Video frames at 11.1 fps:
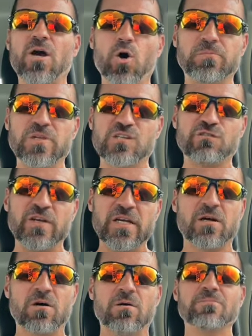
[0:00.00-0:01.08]
hope this
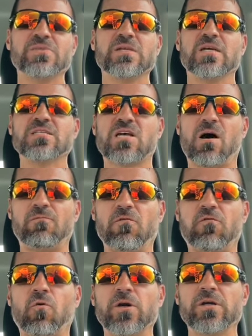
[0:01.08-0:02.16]
video is helpful
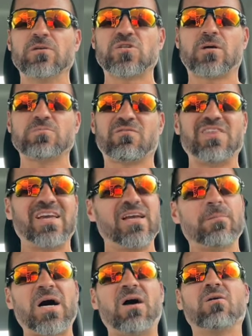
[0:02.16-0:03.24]
for you in terms of thinking
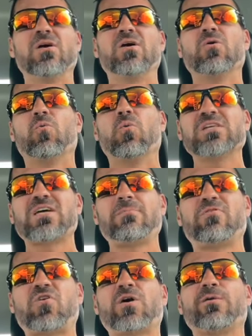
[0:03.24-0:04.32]
about what type
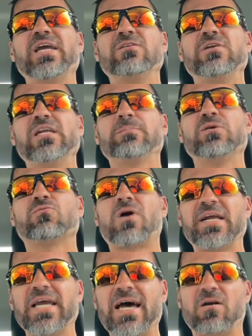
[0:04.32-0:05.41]
of heart rate you need to be
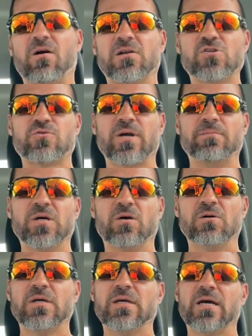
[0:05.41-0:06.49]
running at on a treadmill
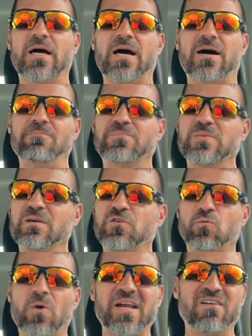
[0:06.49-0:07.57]
um, if you're
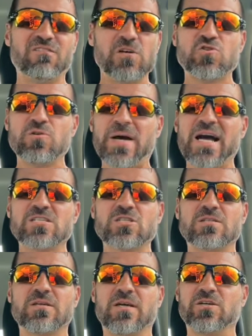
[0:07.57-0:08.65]
running at vo2 max
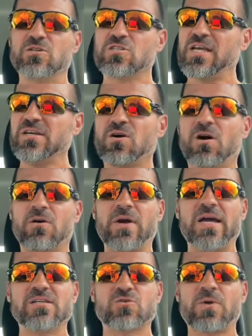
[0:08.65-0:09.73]
and you're say your heart
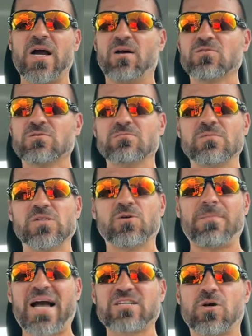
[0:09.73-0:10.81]
rate is around your
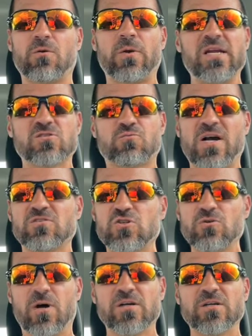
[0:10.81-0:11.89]
max heart rate is around
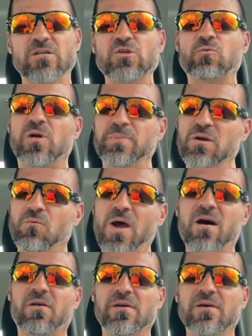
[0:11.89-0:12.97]
200 you want to be
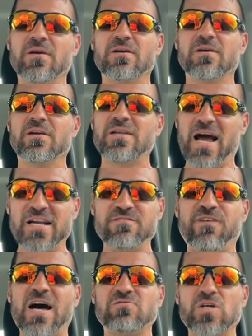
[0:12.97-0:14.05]
around
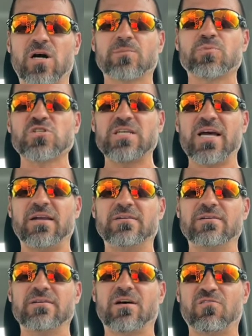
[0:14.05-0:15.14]
95 to 100 percent
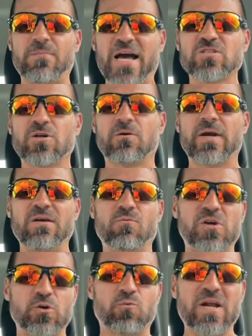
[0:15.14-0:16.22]
of max heart rate
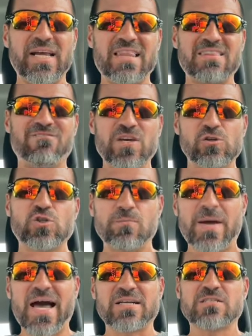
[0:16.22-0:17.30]
when you're running at VO2
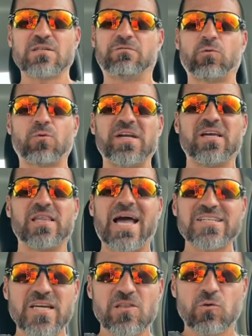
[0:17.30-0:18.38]
max. If you're running at
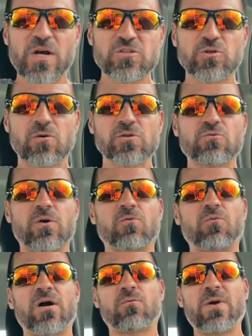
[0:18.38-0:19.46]
lactate threshold, you want to
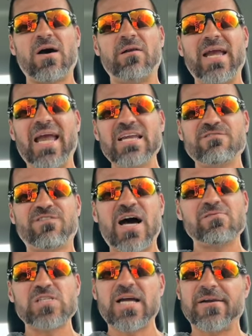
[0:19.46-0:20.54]
run around
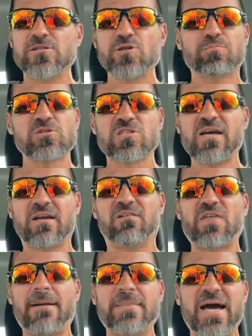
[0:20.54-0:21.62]
85 to 92% of
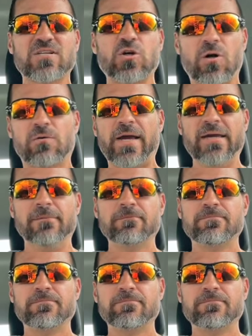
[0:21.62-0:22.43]
that max heart rate.